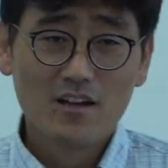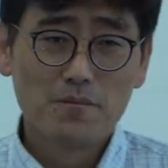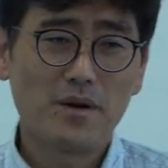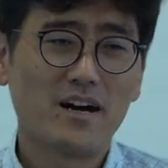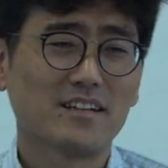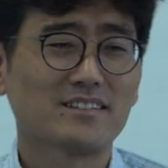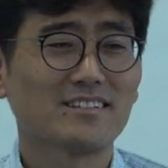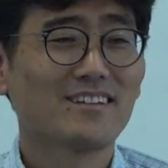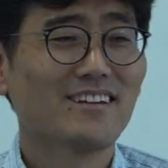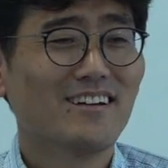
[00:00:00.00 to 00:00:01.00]
But
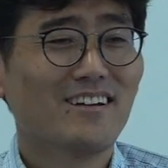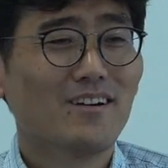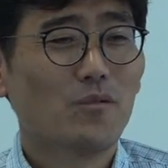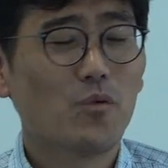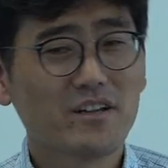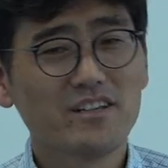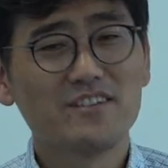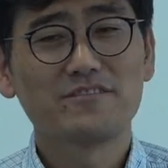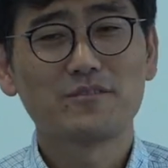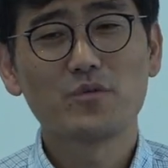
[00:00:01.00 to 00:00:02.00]
what
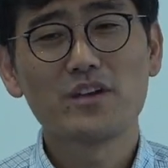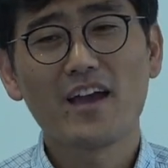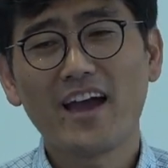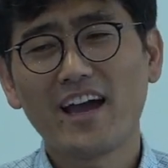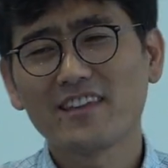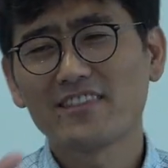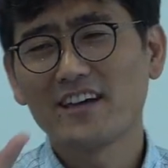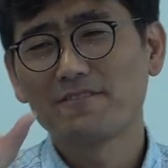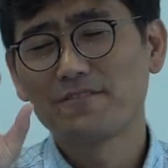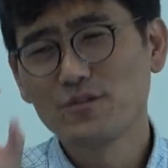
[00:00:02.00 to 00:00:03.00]
if we had
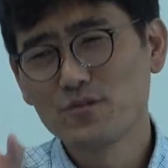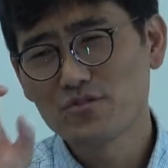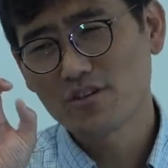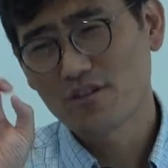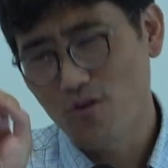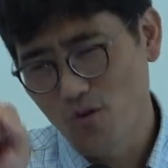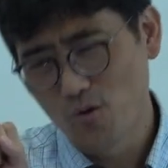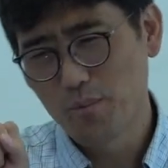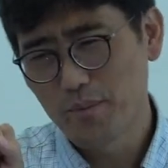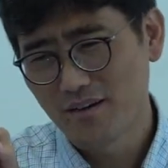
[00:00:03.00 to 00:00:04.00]
that future
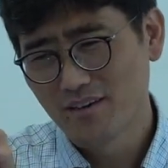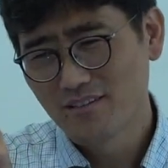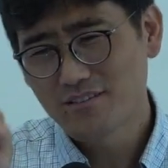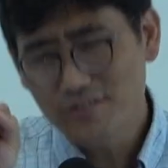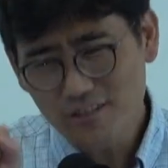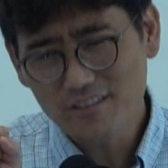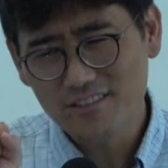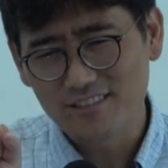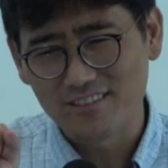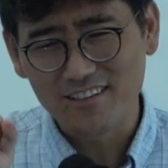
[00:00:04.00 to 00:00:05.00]
hope
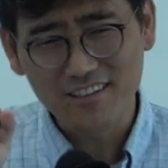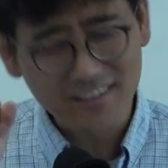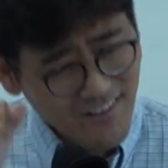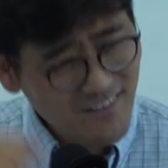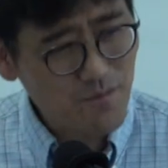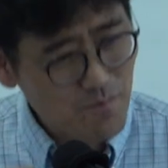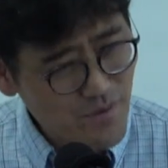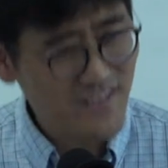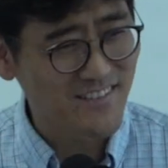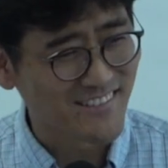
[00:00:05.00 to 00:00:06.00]
certain in the
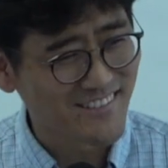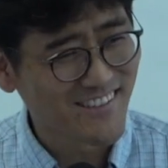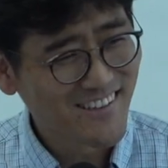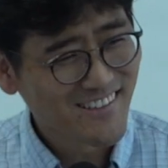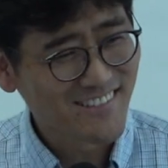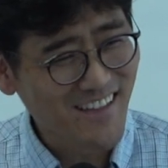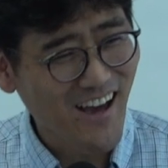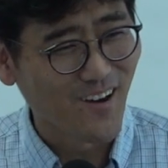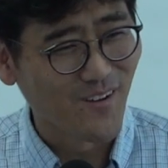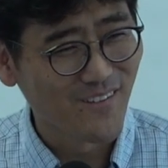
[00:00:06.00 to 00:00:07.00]
present?
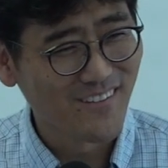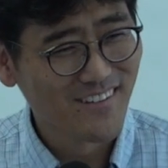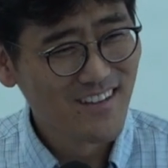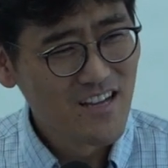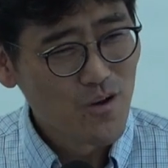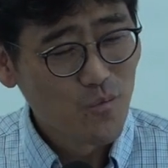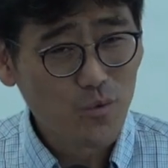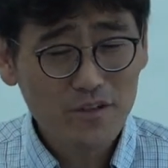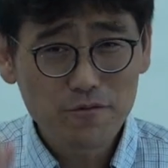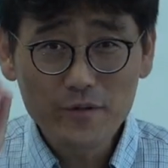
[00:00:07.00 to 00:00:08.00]
now?
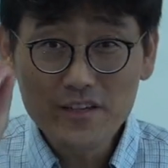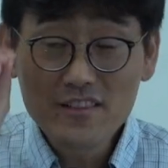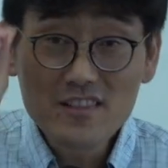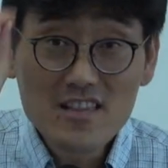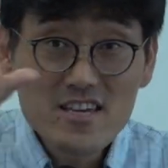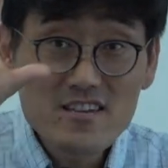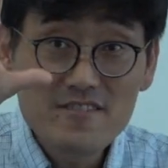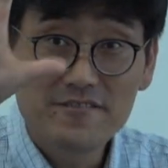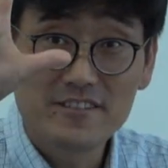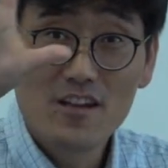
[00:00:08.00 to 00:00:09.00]
What if we
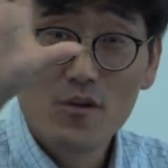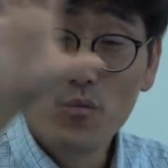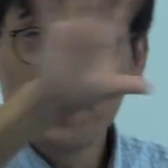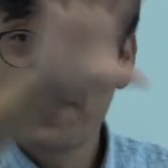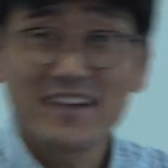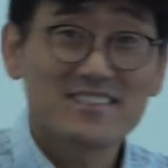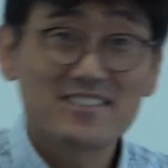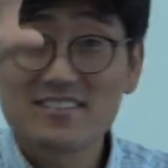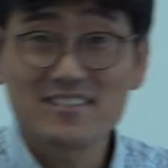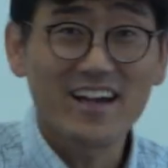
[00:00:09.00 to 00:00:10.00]
lived with that
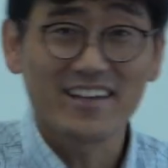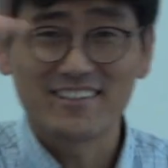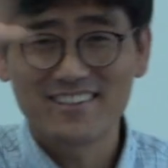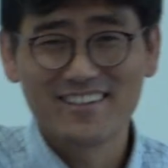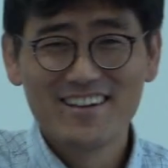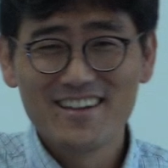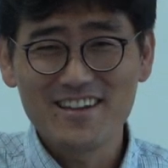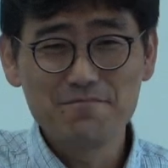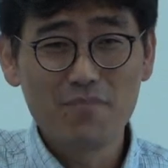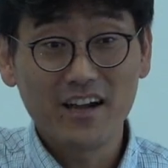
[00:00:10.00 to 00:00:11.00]
sight
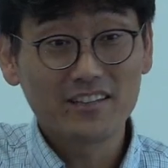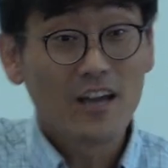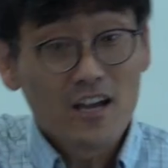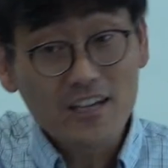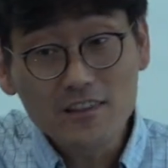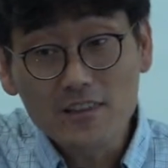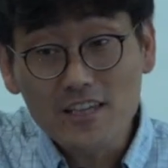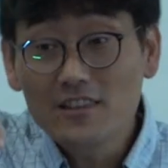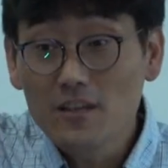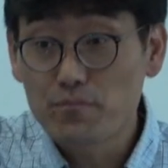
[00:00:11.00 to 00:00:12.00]
in mind, in,
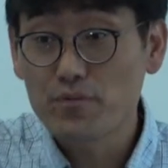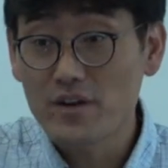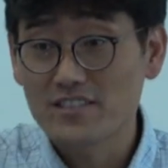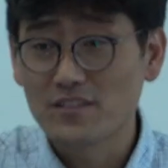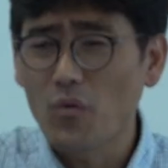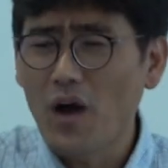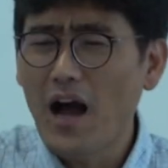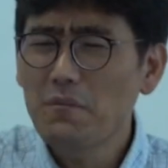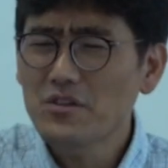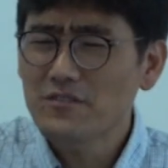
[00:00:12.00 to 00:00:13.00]
in the present?
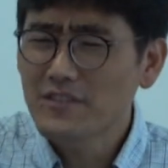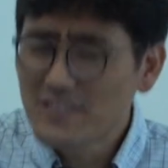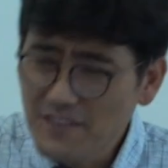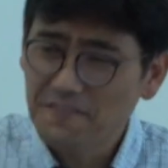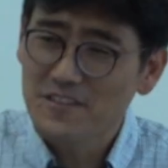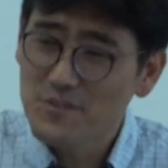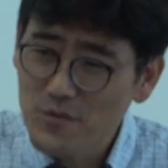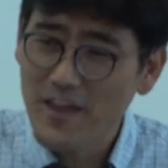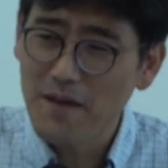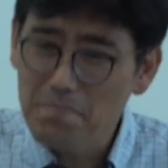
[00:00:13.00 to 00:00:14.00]
How much of a difference
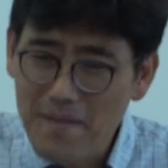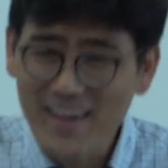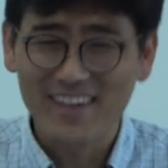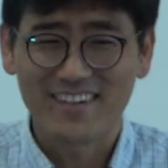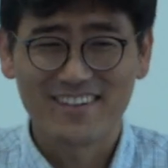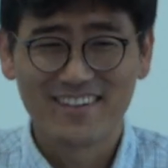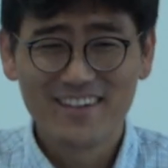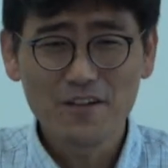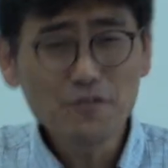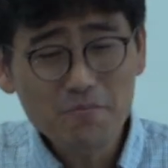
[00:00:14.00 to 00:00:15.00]
would that make?
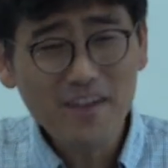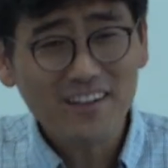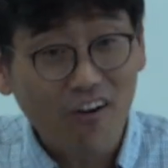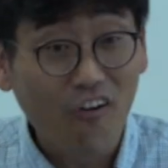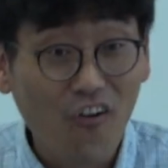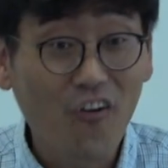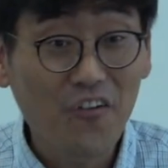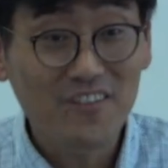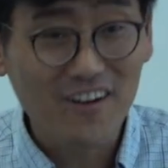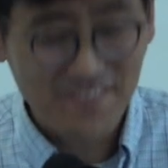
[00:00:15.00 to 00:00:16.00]
It would make
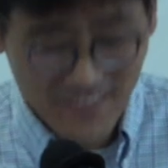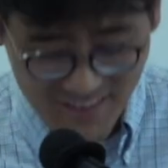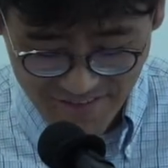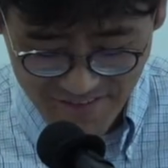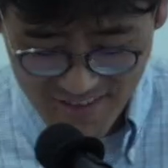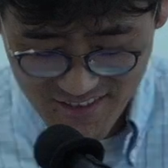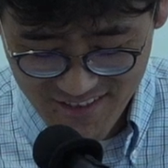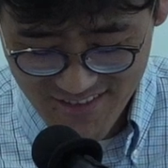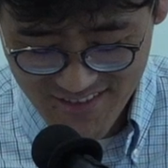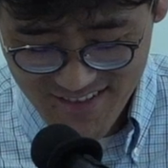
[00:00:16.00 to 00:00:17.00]
all of the
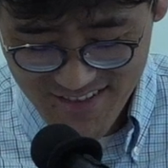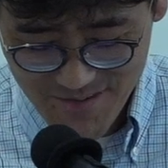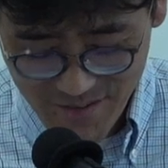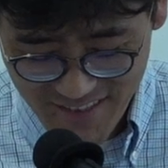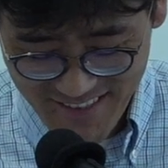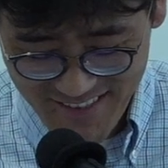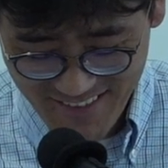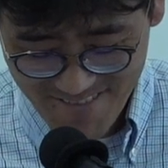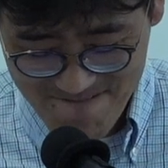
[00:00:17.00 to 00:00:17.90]
difference, wouldn't it?